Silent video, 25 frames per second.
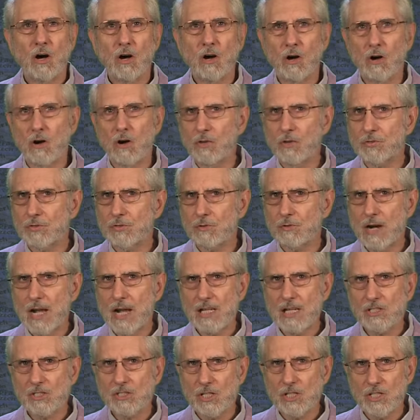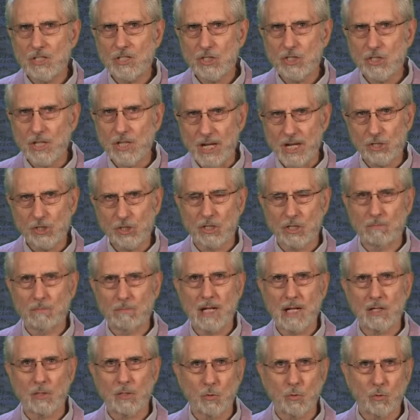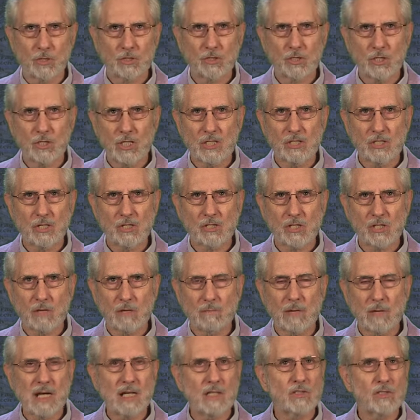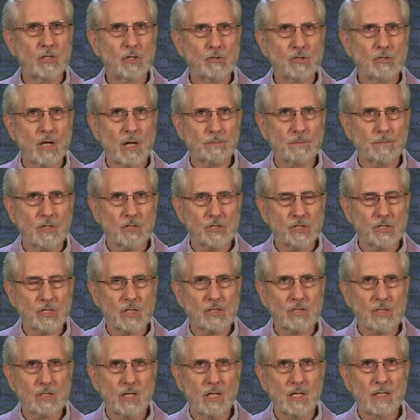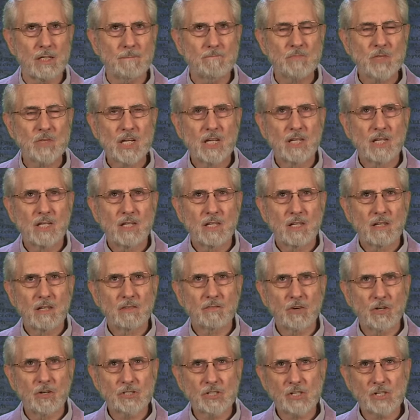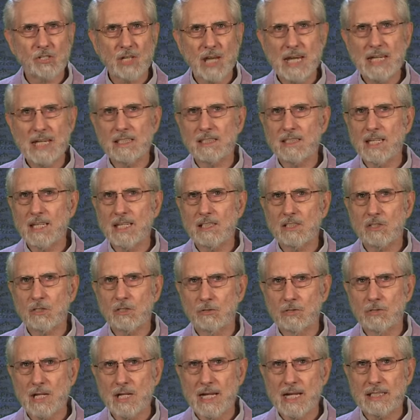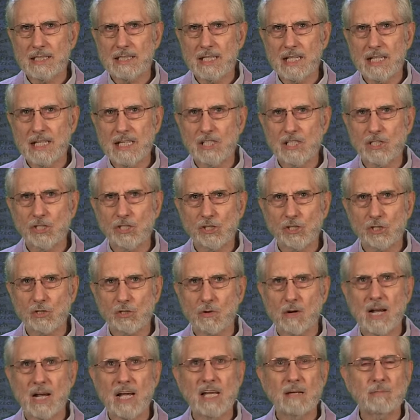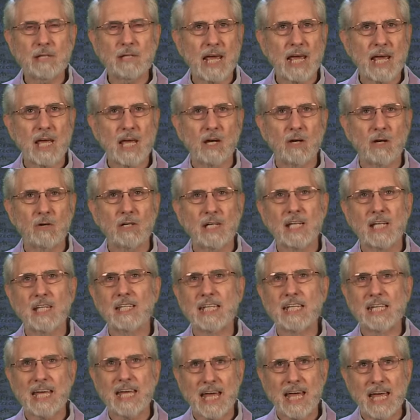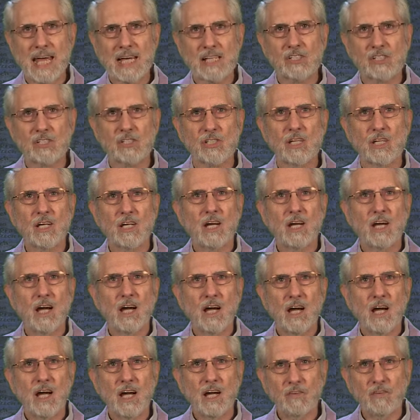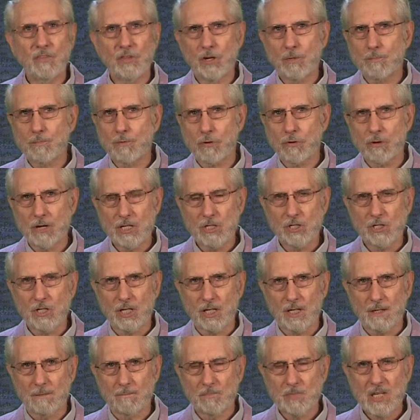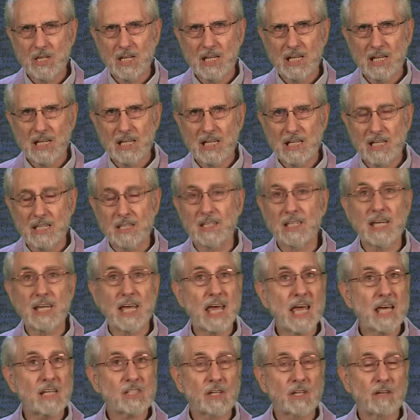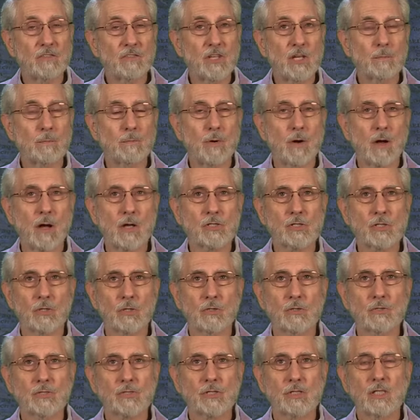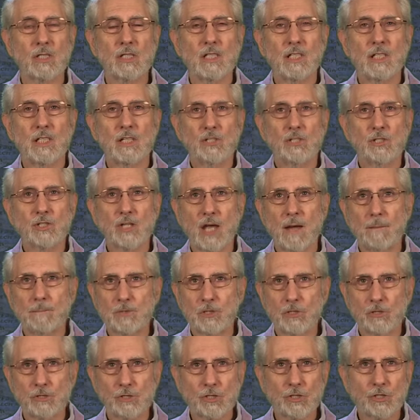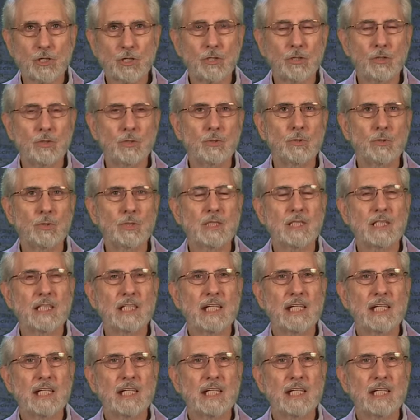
authorized and sanctioned by the Lord Jesus in Matthew chapter 16, verses 18 through 19, described how in the acts of their preaching, in the Acts of the Apostles, chapters 2,